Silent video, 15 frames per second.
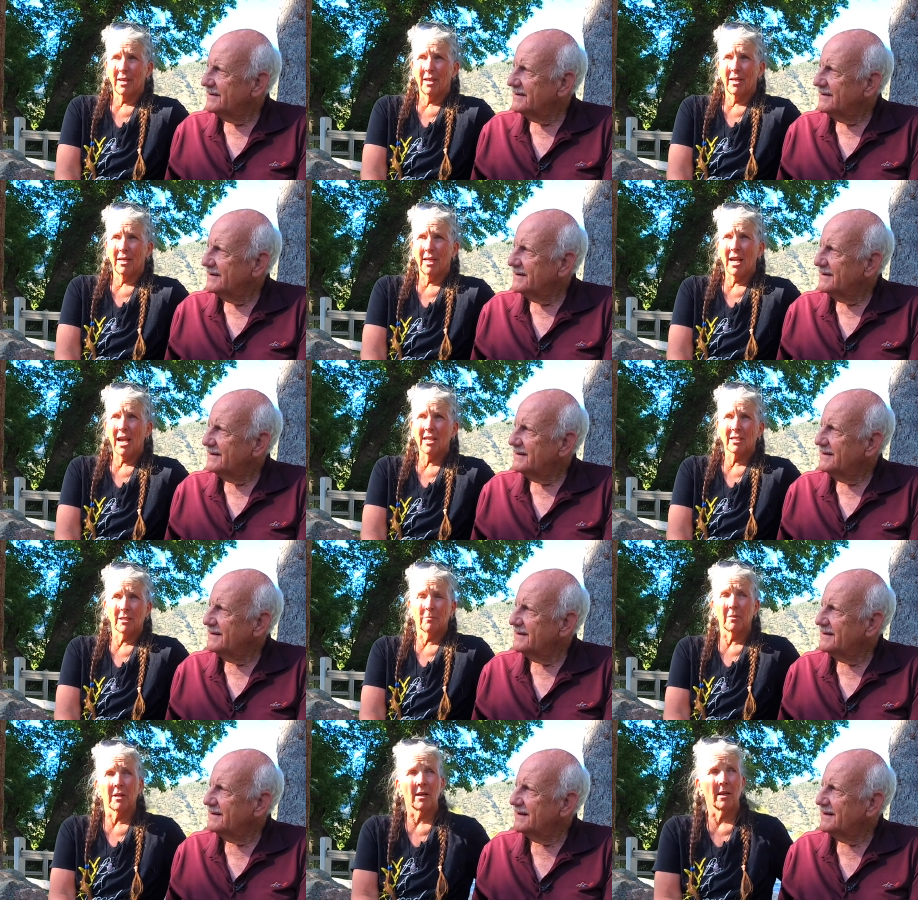Speaker 1: Yes,
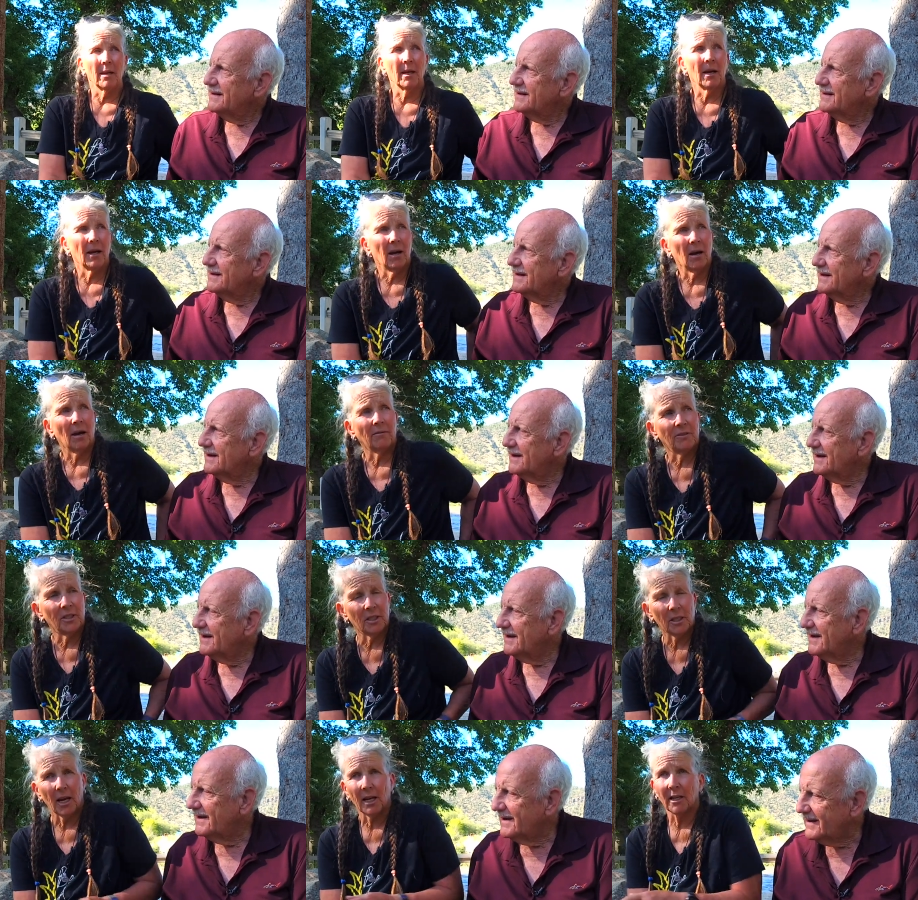but I I've
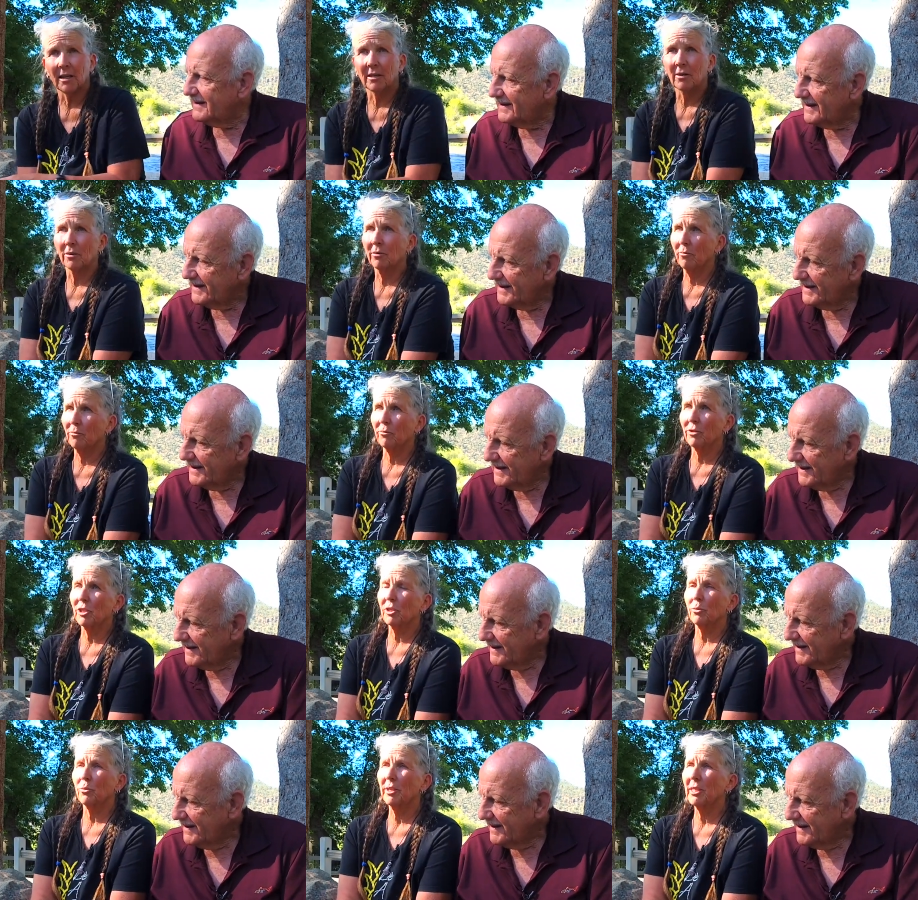decided
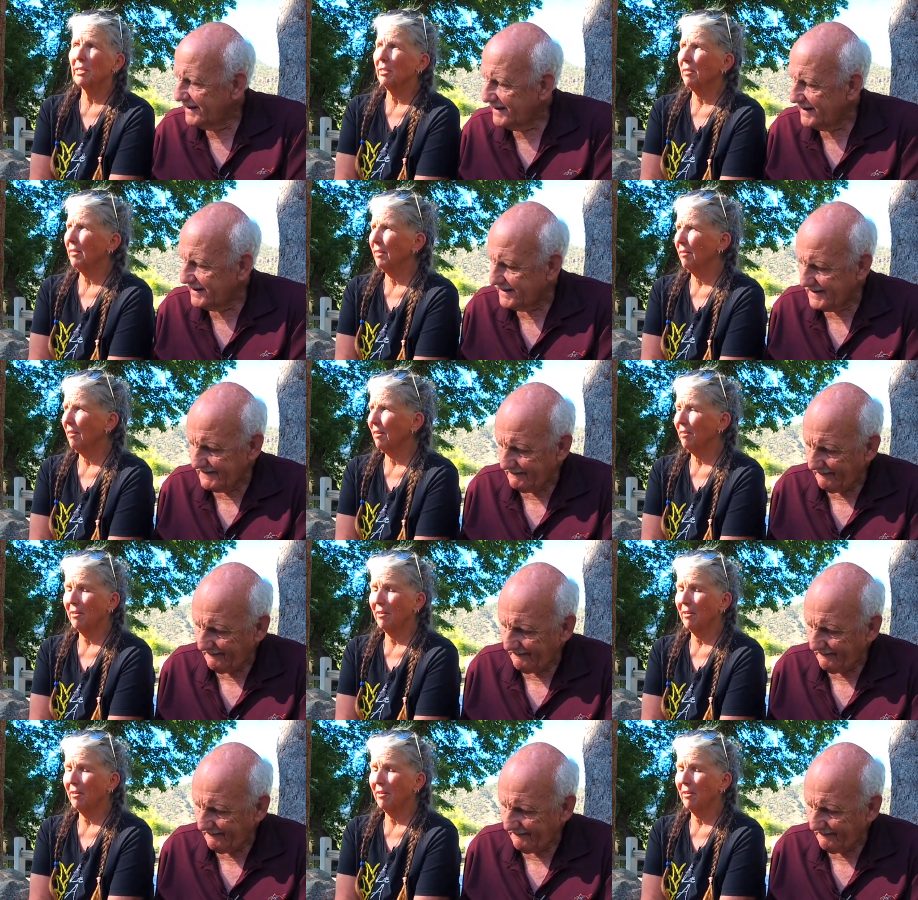just recently that